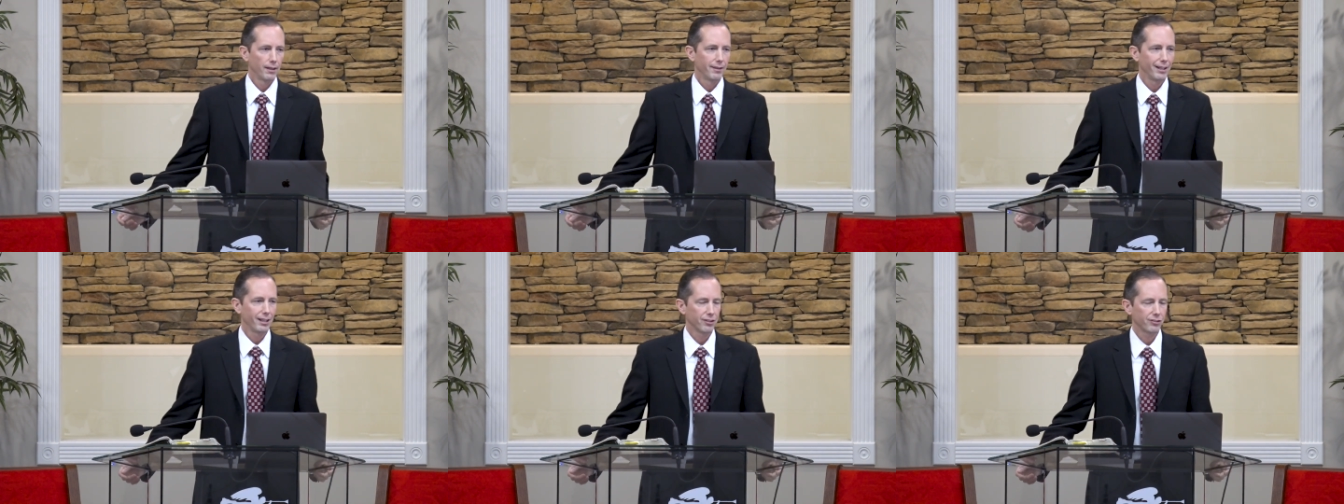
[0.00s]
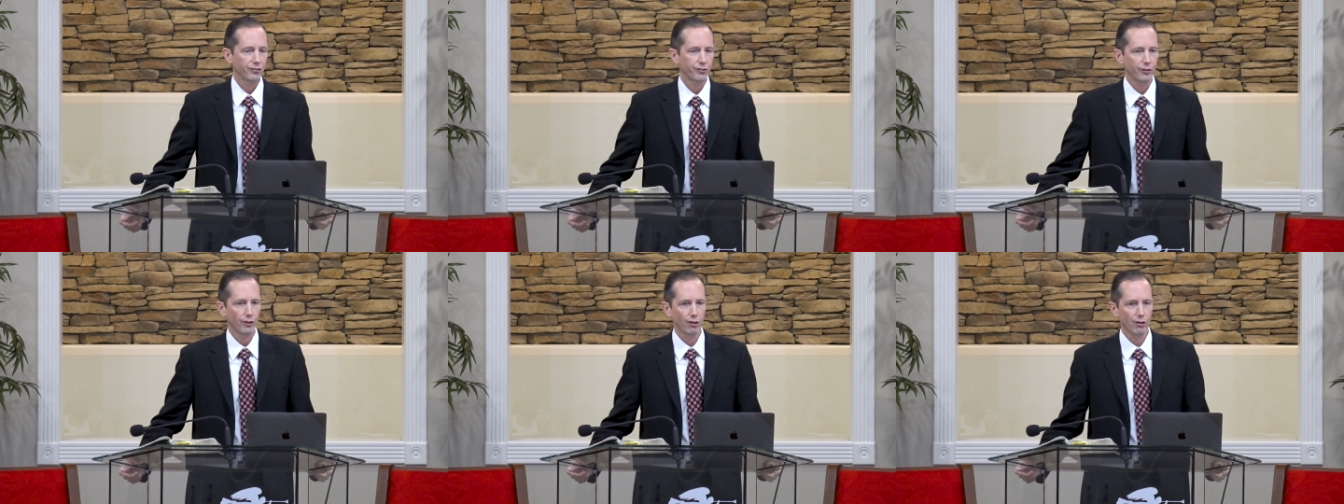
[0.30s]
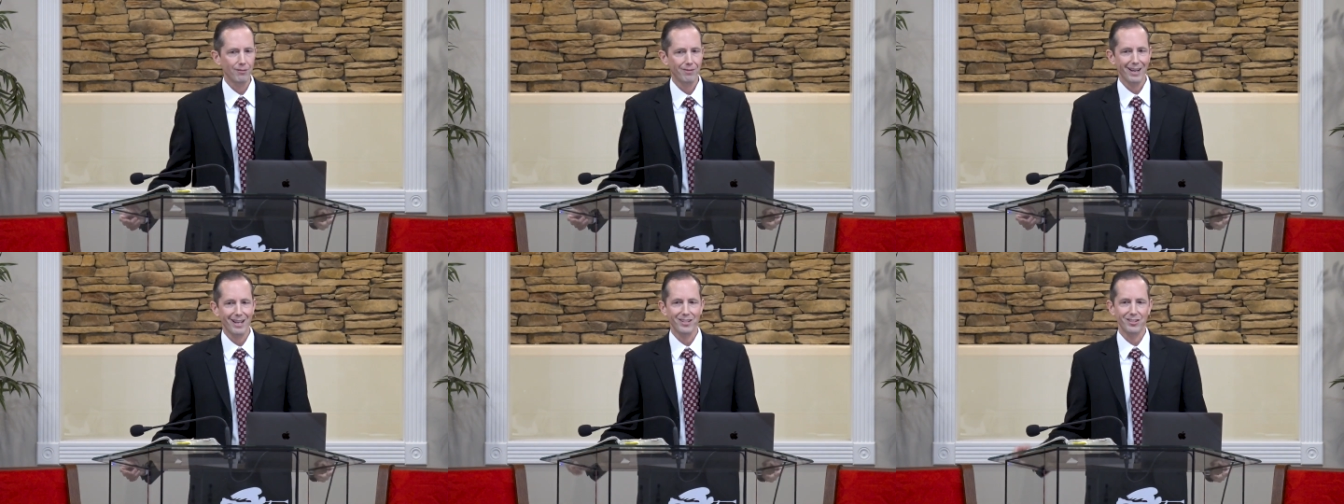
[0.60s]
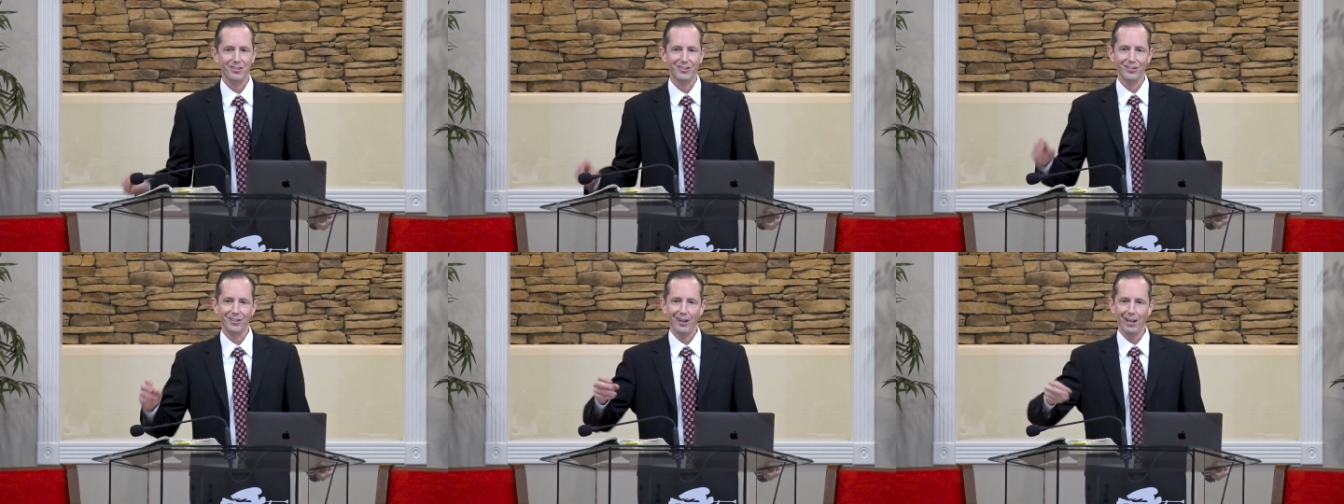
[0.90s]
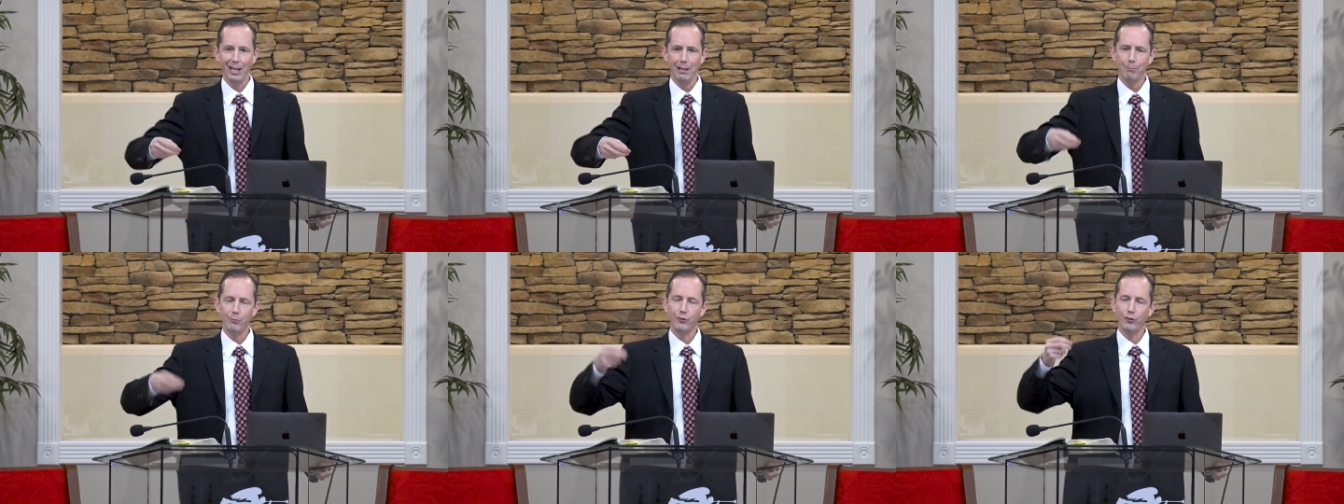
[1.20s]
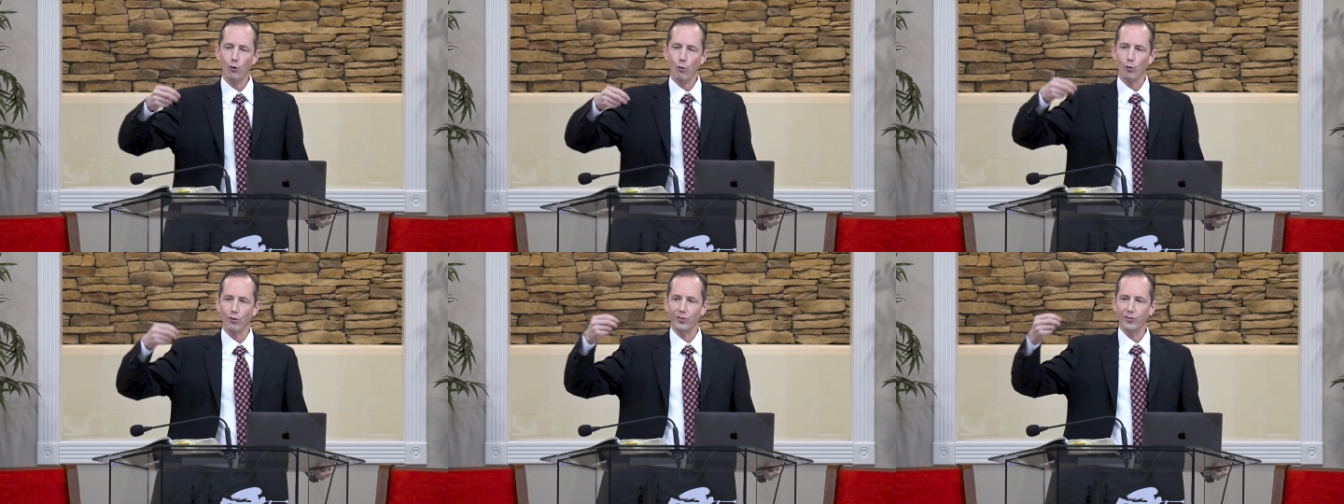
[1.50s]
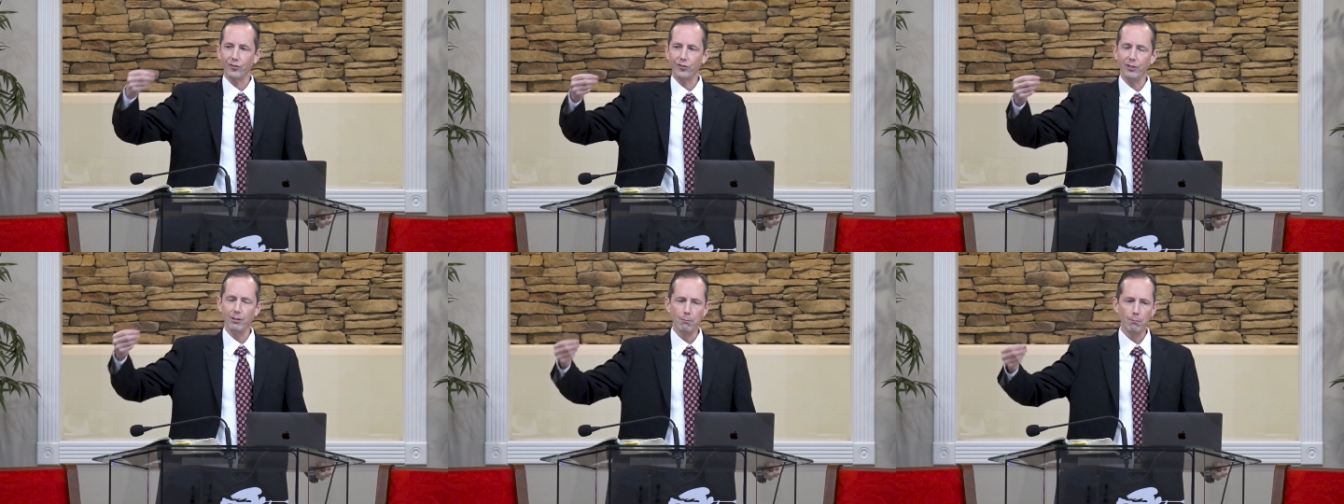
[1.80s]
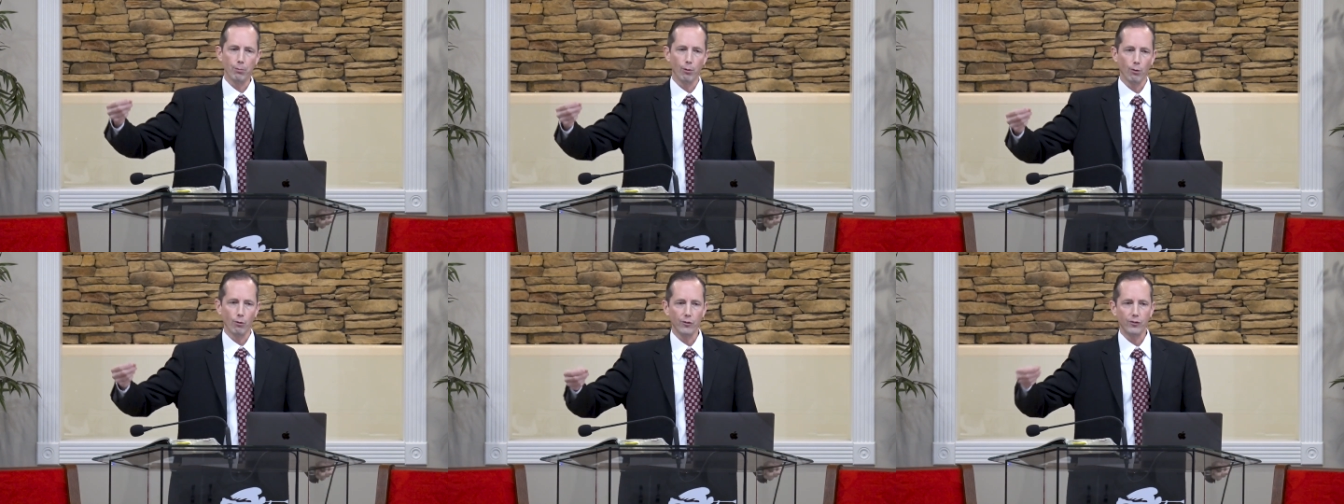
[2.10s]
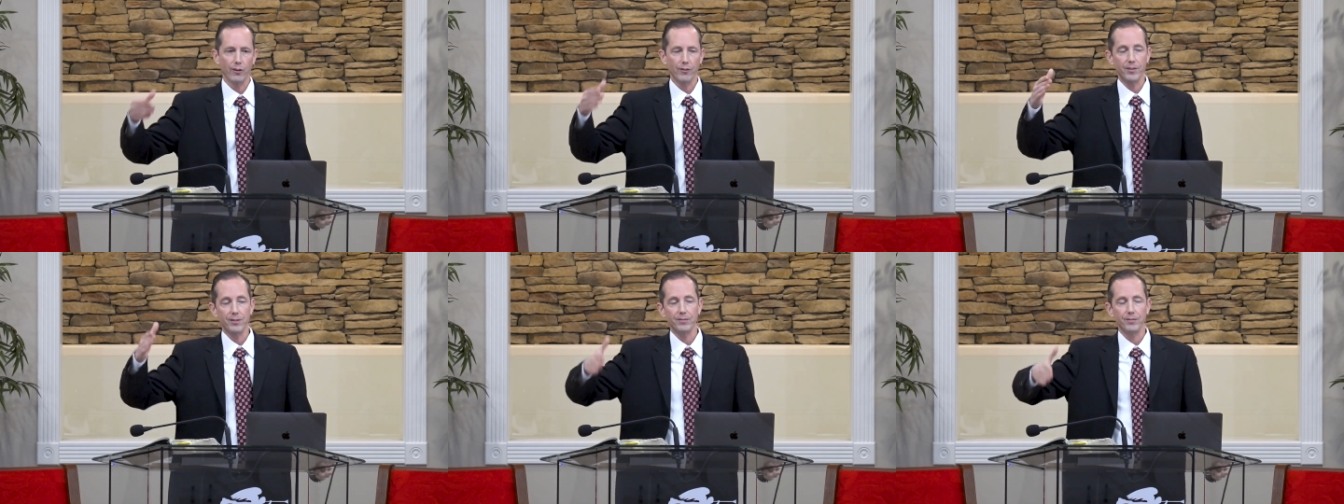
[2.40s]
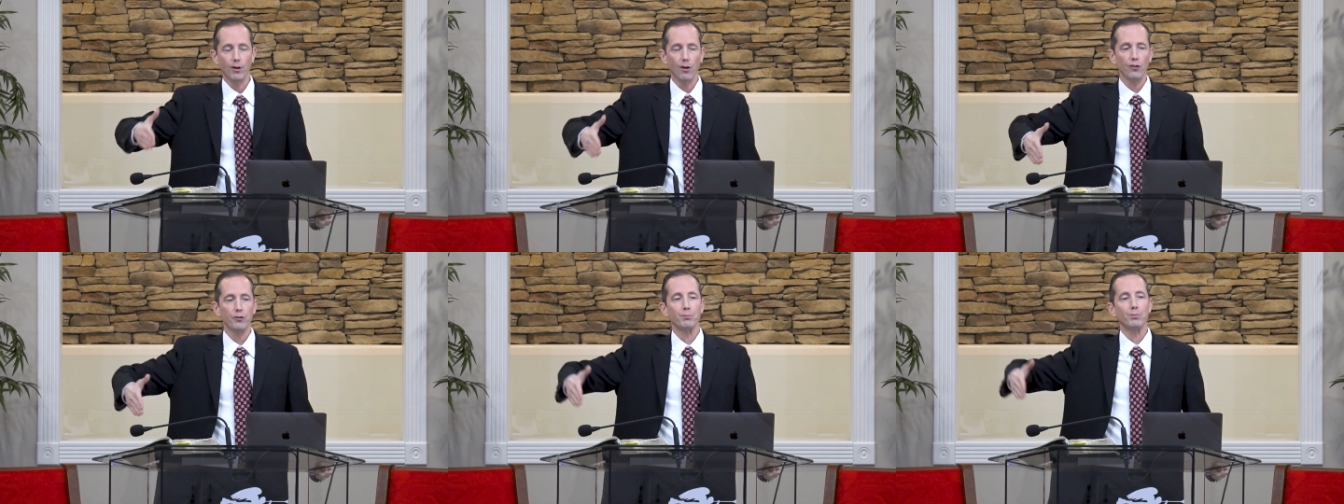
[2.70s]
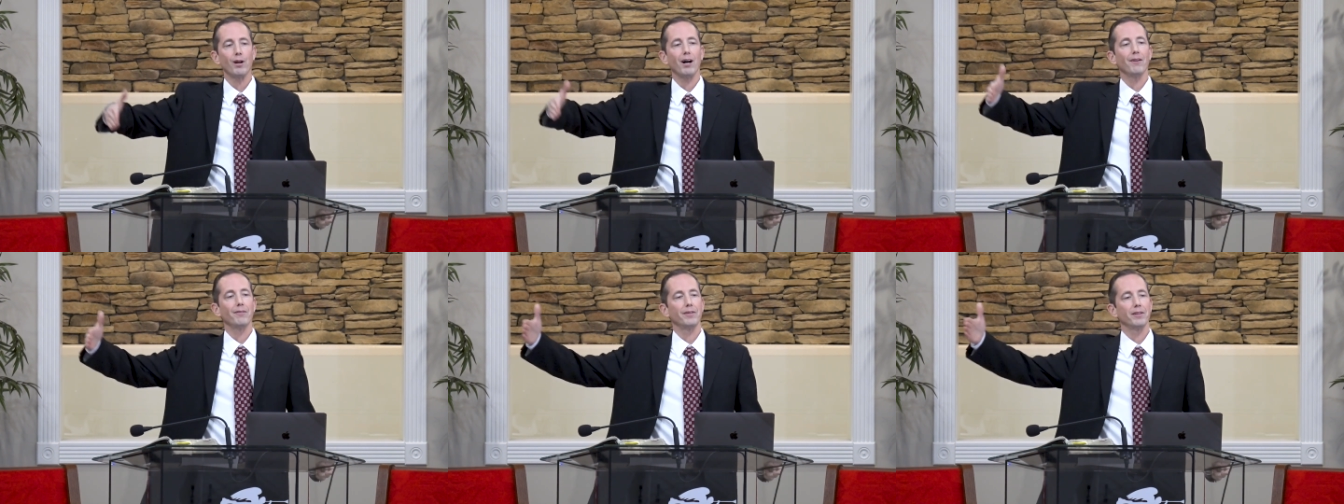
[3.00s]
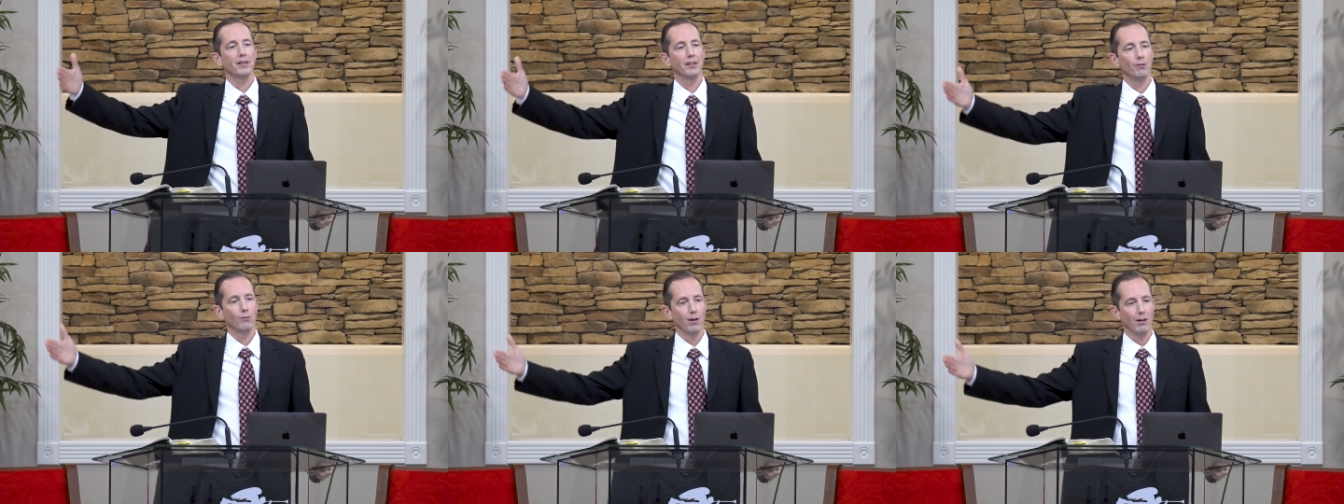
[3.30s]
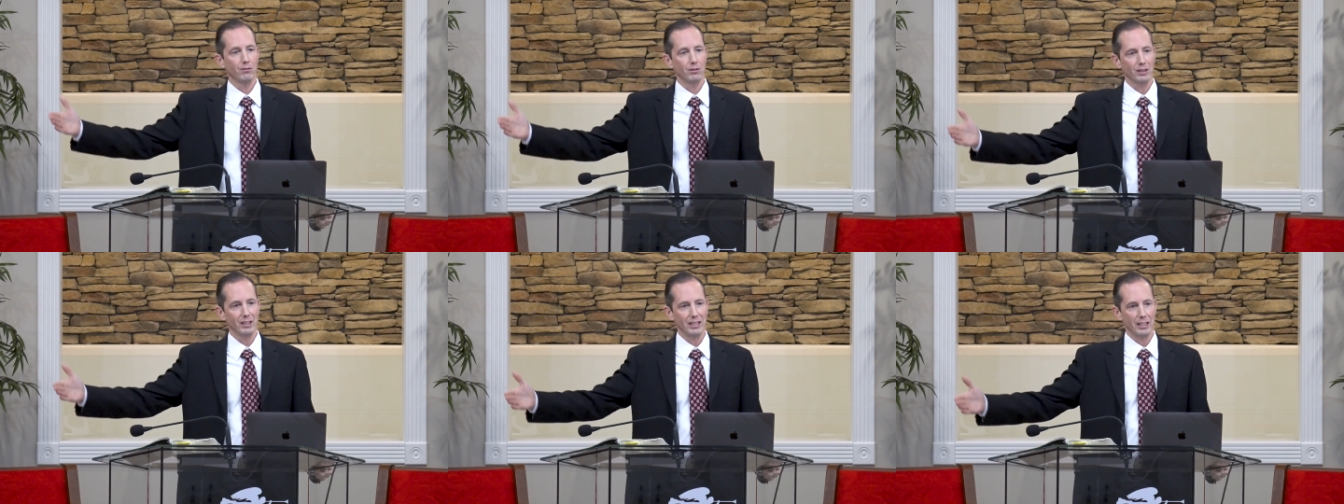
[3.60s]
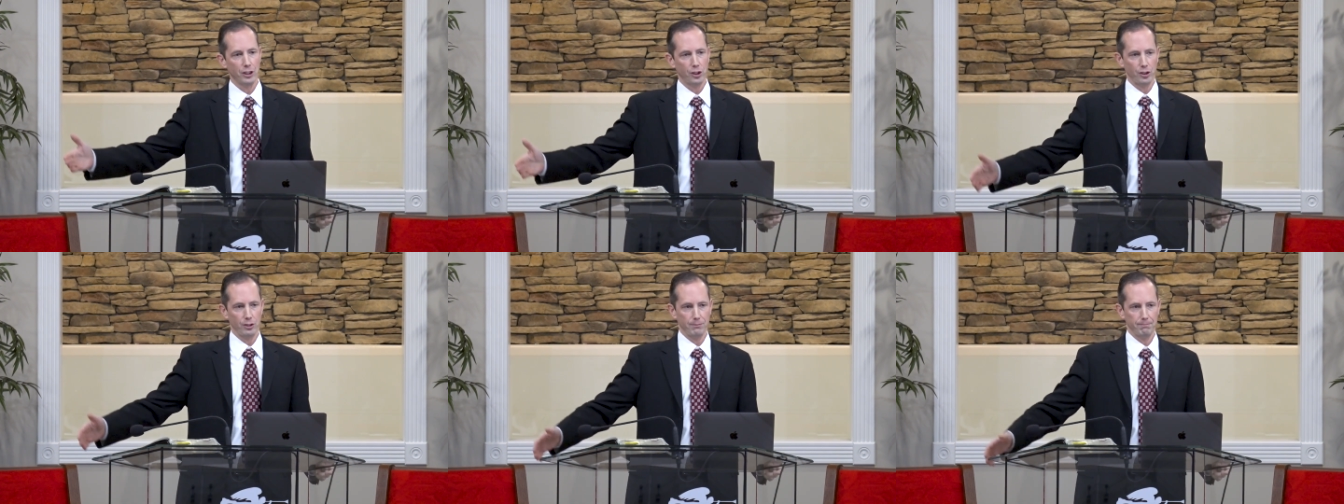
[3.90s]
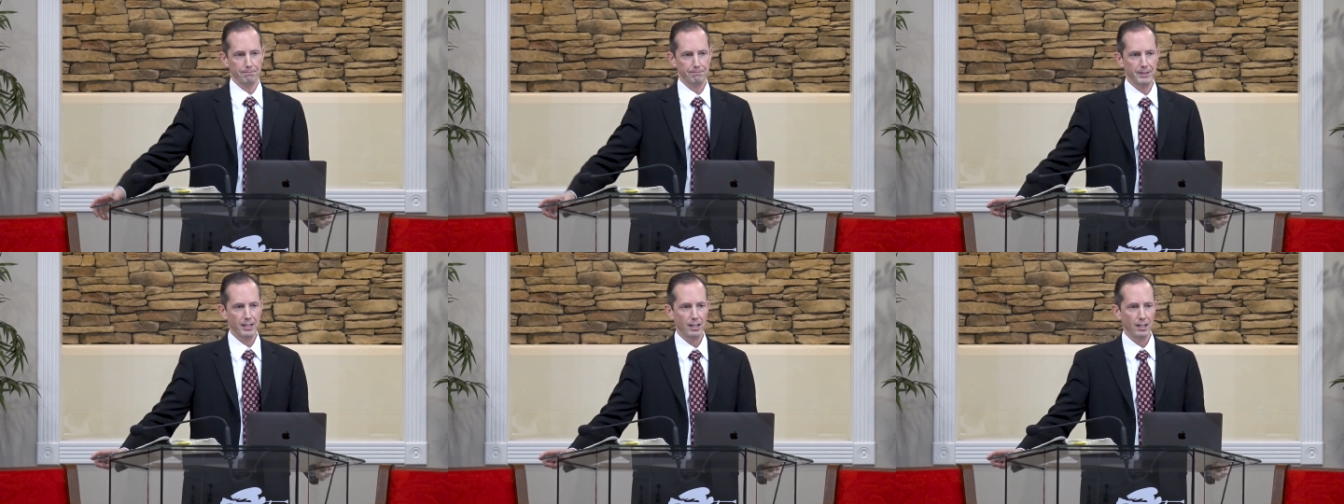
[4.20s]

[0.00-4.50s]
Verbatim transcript: that serve as types or symbols of the false prophet in Revelation.